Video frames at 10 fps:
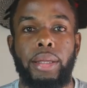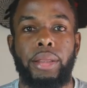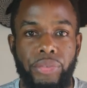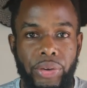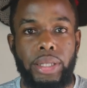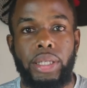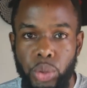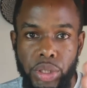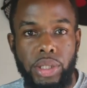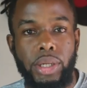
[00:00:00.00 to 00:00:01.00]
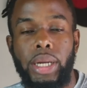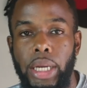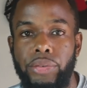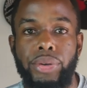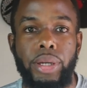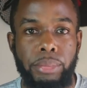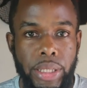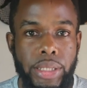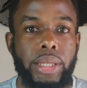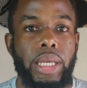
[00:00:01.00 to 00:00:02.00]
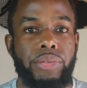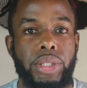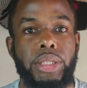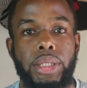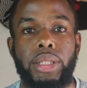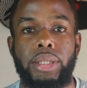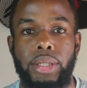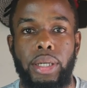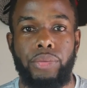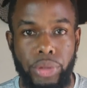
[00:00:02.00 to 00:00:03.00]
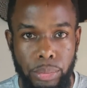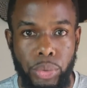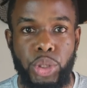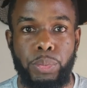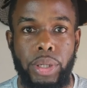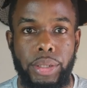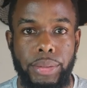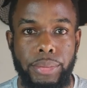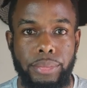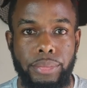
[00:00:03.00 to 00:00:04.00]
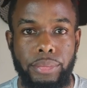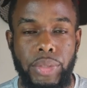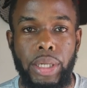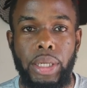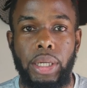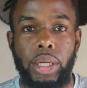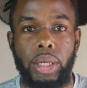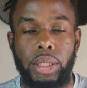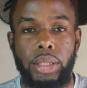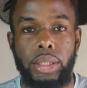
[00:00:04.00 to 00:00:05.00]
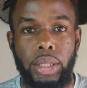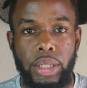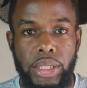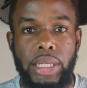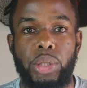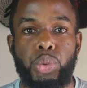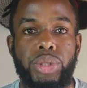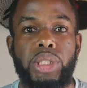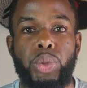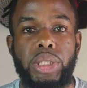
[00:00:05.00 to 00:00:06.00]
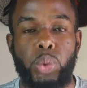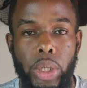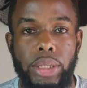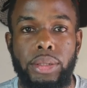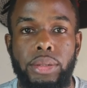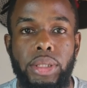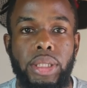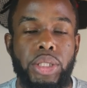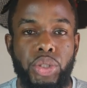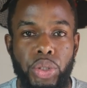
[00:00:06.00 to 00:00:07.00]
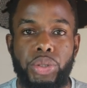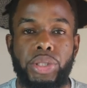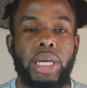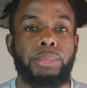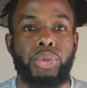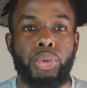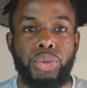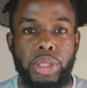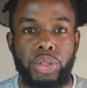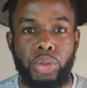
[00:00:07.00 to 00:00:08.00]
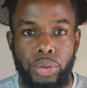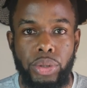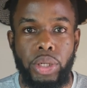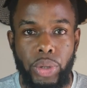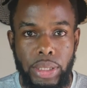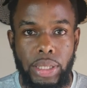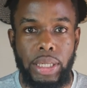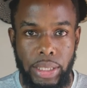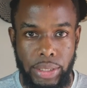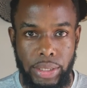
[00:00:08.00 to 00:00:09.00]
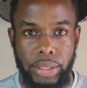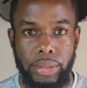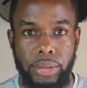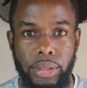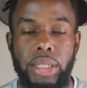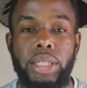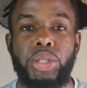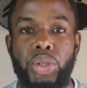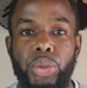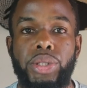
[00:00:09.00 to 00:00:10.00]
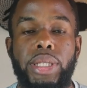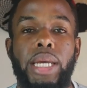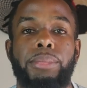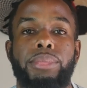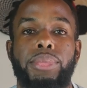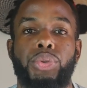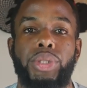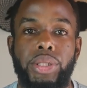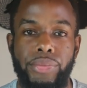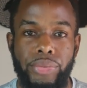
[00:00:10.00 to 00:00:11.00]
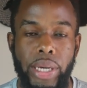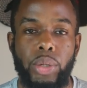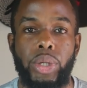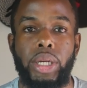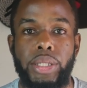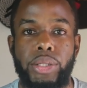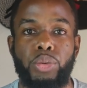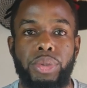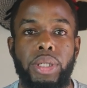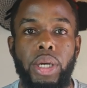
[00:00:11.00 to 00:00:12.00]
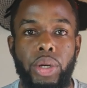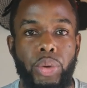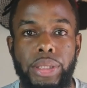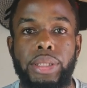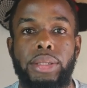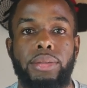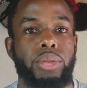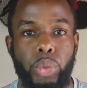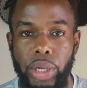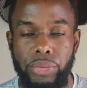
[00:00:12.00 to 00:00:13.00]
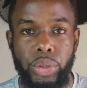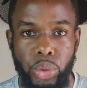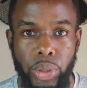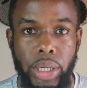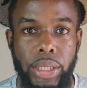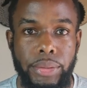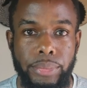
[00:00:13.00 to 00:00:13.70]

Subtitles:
The fact that you're still alive means that they have succeeded for the most part. It's now 2021. It is your time to continue on the Rwandan legacy. It is your time to define what it is to be Rwandan wherever you are.